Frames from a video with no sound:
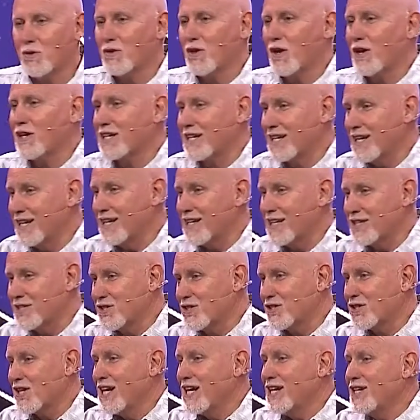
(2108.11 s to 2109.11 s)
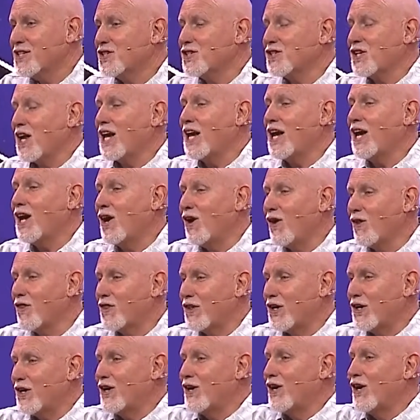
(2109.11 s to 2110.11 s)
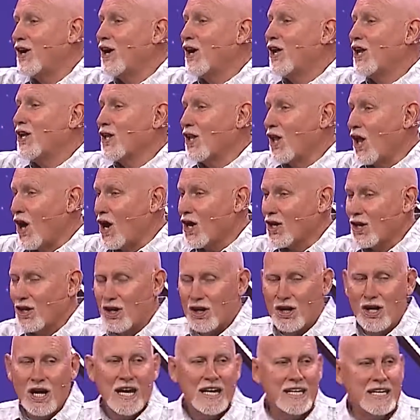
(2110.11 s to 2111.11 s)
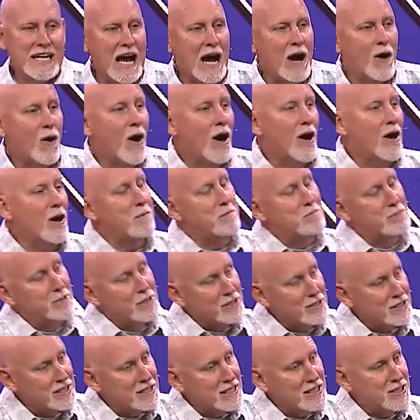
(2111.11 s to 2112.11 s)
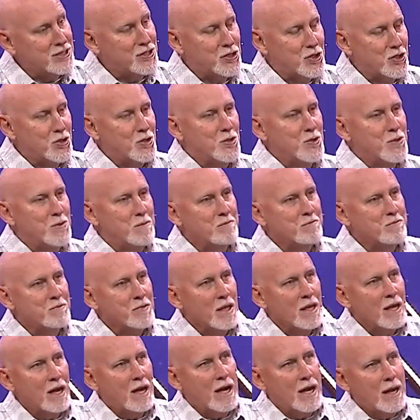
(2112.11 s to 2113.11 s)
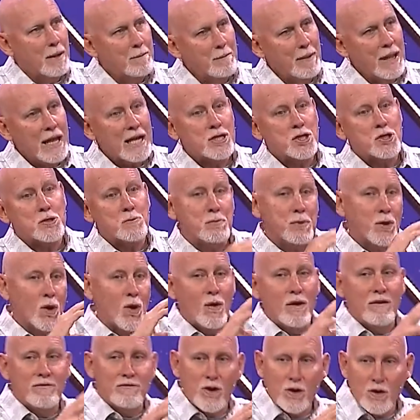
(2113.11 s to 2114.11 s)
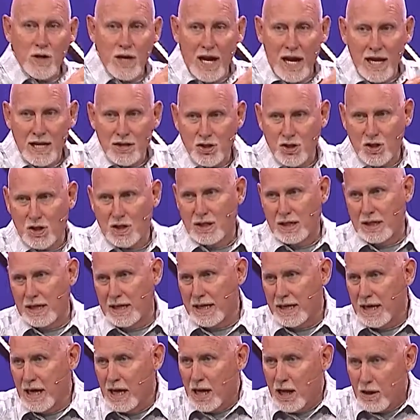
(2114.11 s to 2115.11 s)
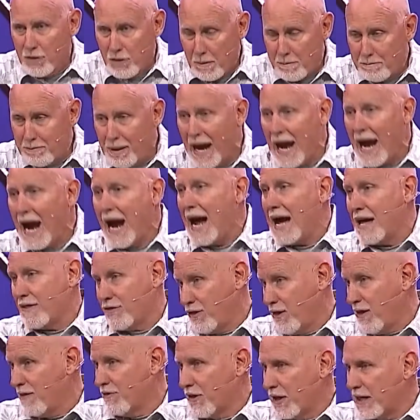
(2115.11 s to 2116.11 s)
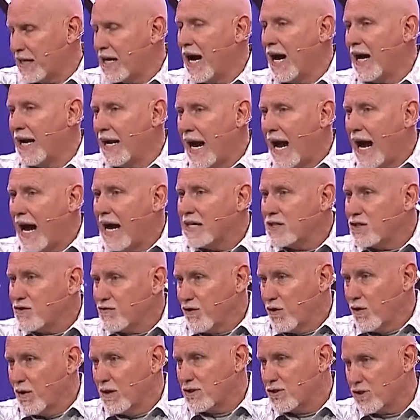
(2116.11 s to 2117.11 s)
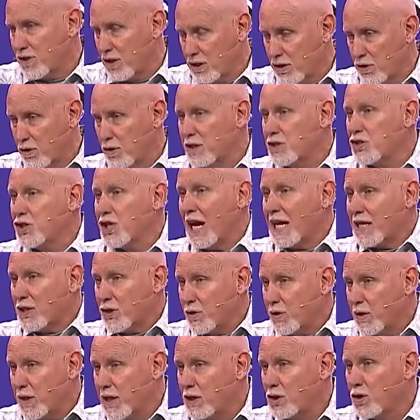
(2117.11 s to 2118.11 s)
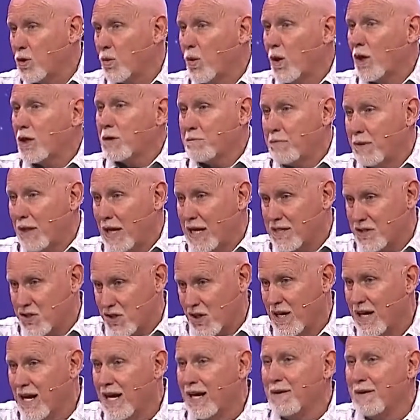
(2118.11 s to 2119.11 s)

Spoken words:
with our kids stay healthier longer. Now our ability to explore vocationally the path that God has for us, the trajectory in the workplace